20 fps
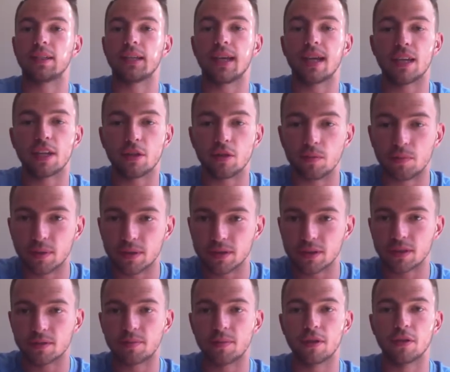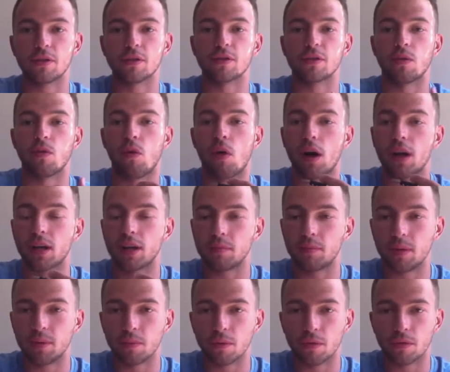and getting new business builders and walking
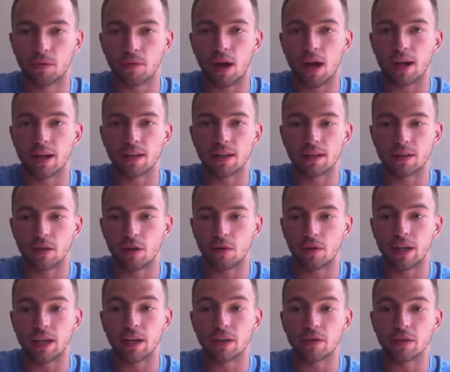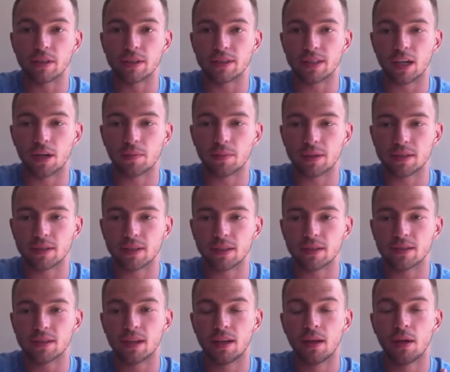people through how to increase their
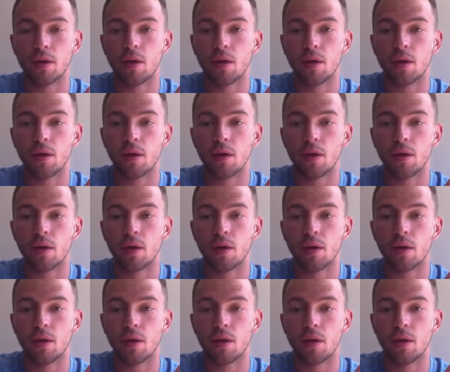business,